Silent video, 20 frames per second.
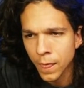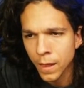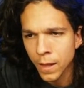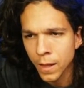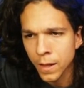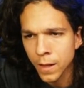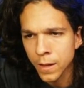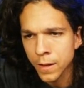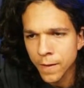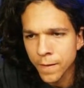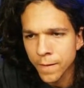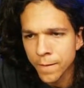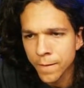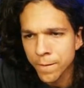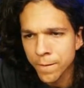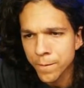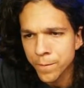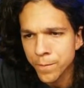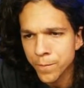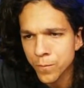awesome
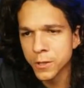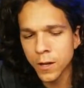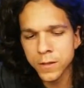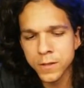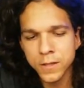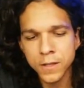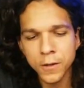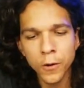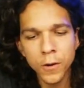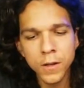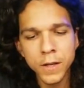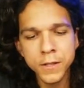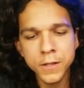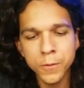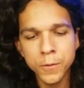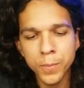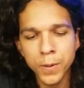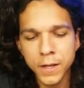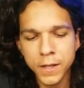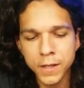sauce. The goal is to
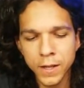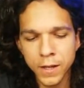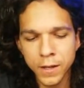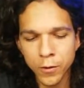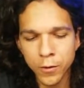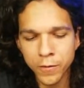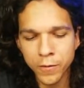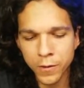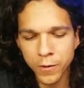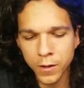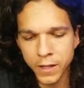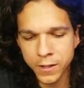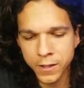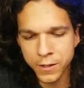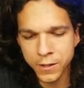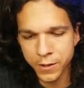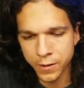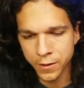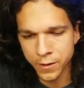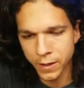put an oval
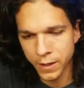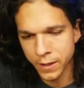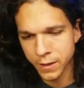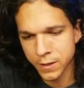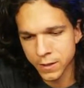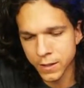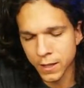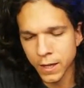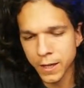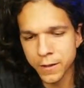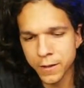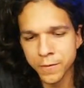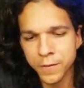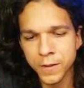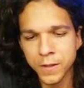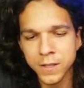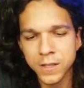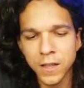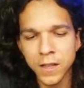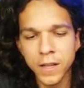insert inside of
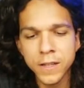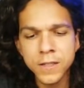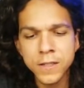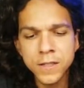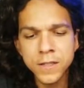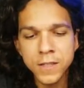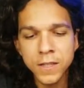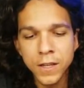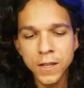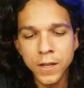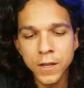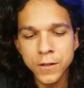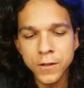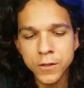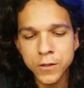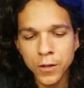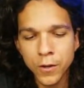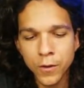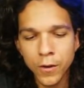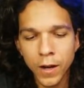this lens.
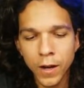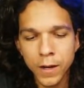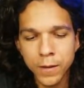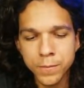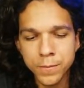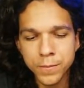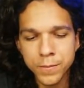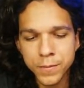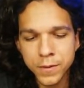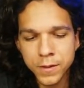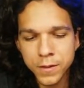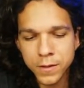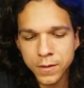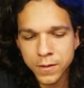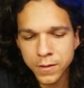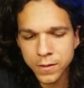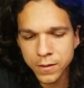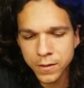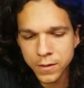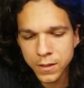So I'm
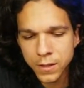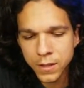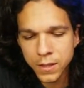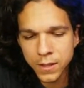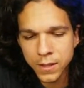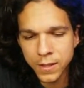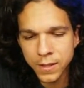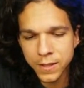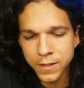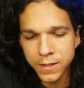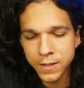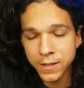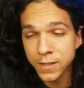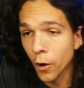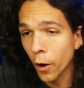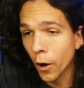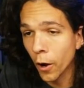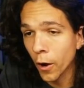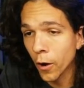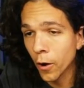
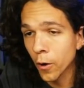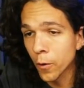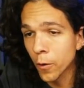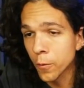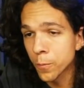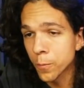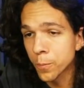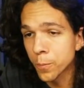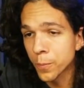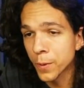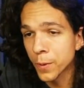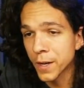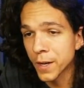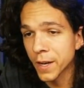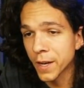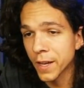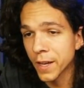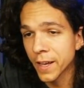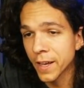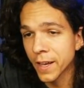opening it
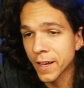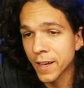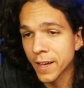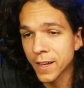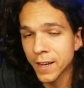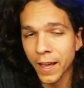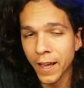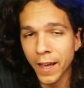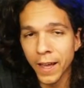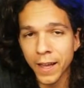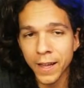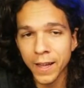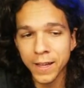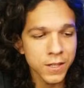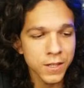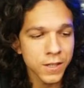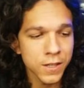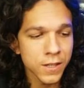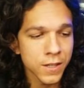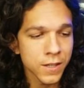and seeing if
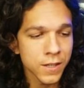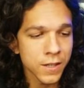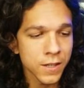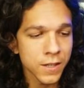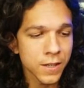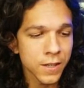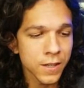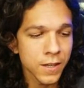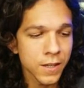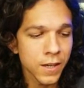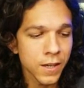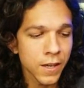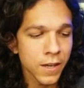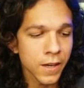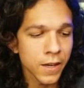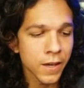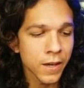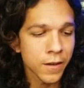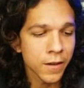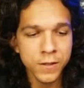there's anything in the
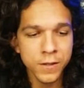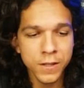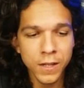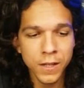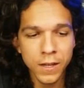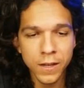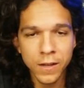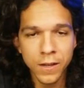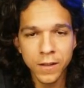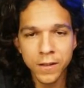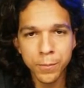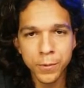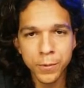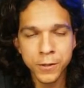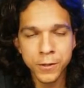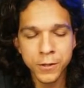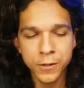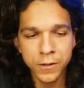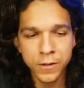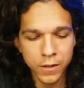aperture that is going to
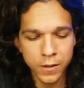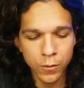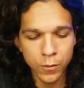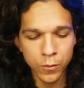work